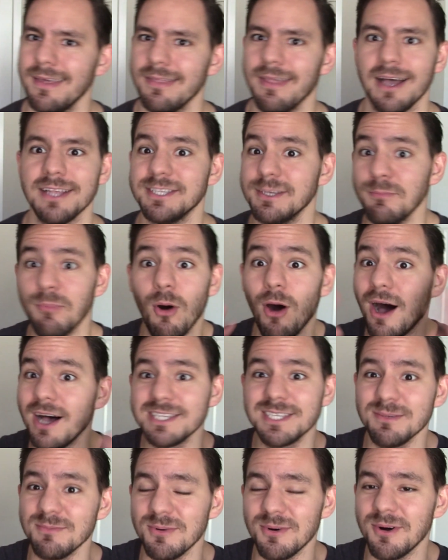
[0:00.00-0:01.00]
That's
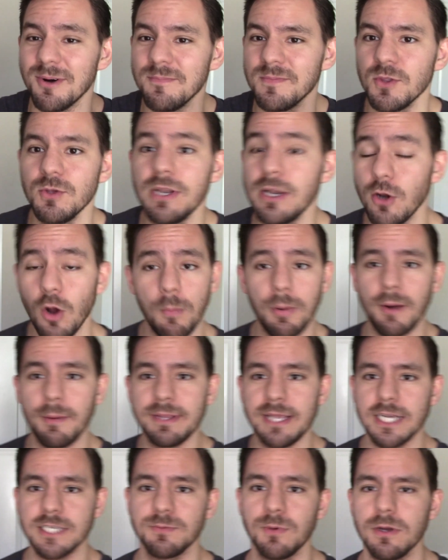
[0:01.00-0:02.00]
impossible. You didn't open up
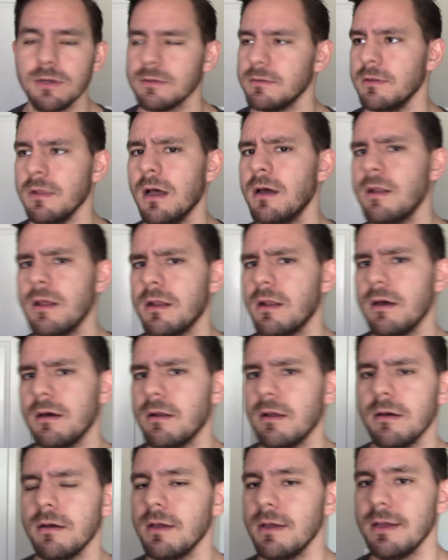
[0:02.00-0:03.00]
a textbook?
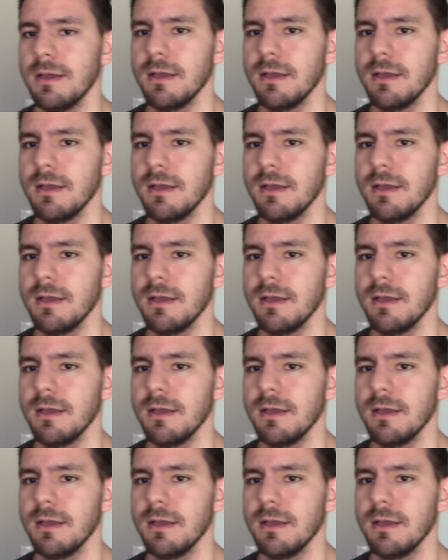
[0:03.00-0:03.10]
No.